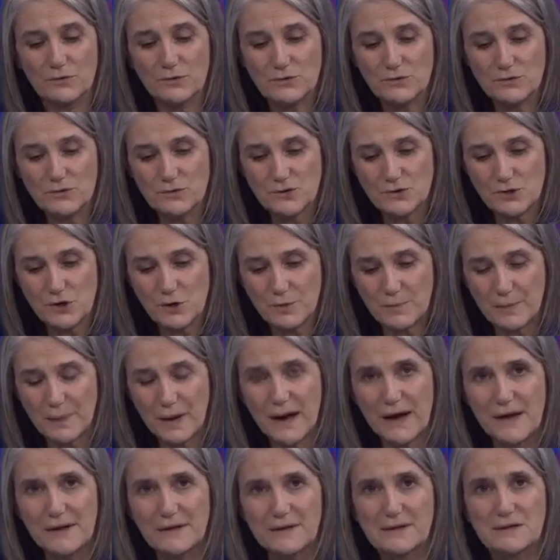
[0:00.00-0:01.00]
Joe
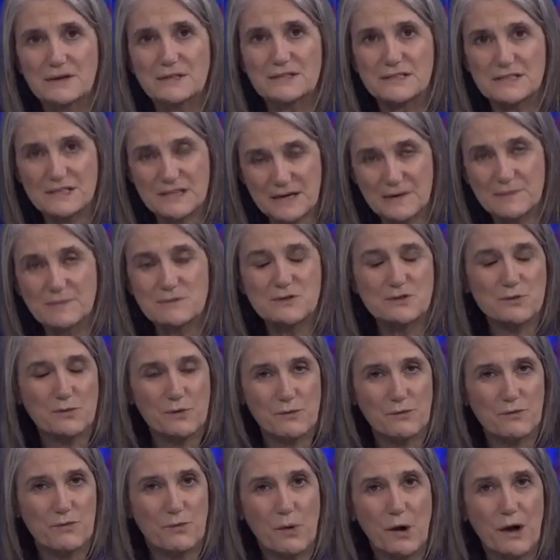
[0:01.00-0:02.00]
Biden seems to
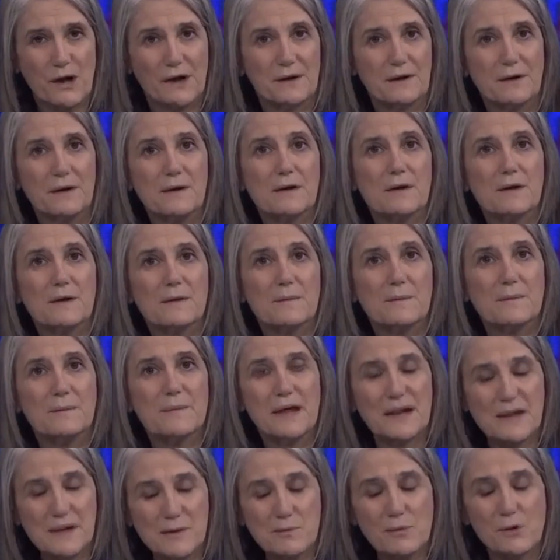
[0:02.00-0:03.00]
have won
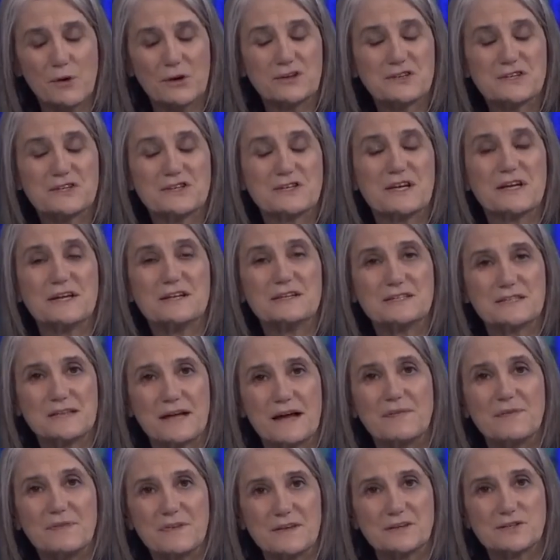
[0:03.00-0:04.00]
many more states
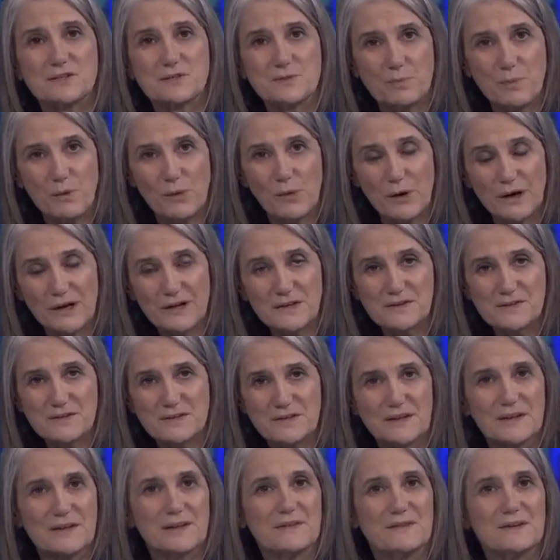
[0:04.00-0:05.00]
at this point
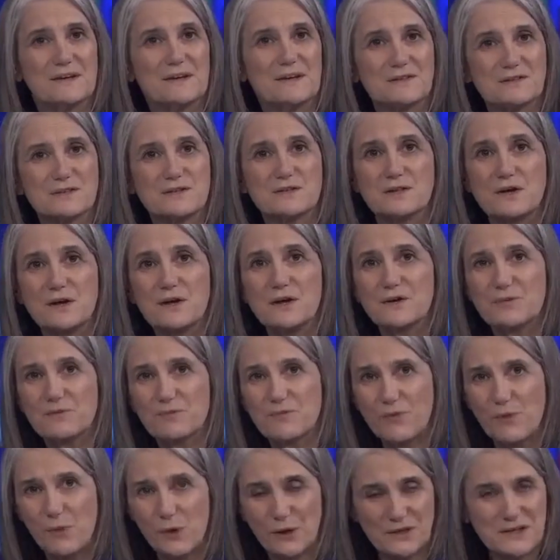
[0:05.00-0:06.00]
in this
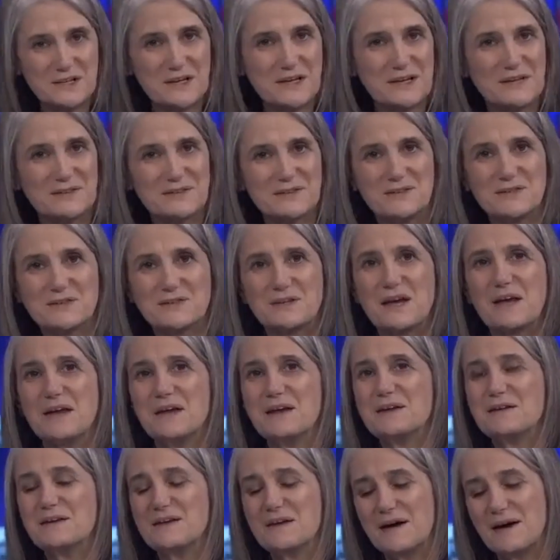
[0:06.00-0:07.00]
14-state